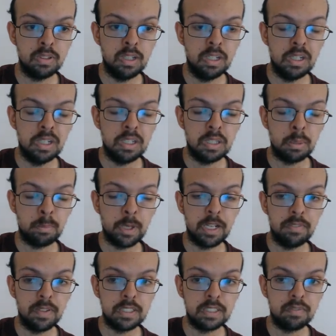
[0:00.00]
The
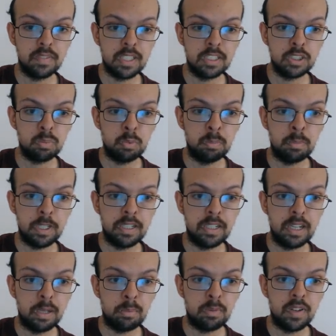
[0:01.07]
benefits of this would be
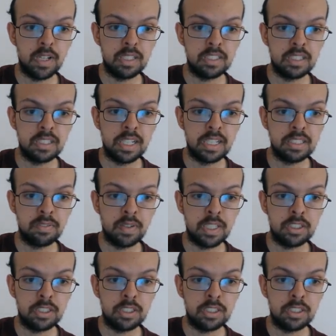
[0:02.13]
it prevents the activation of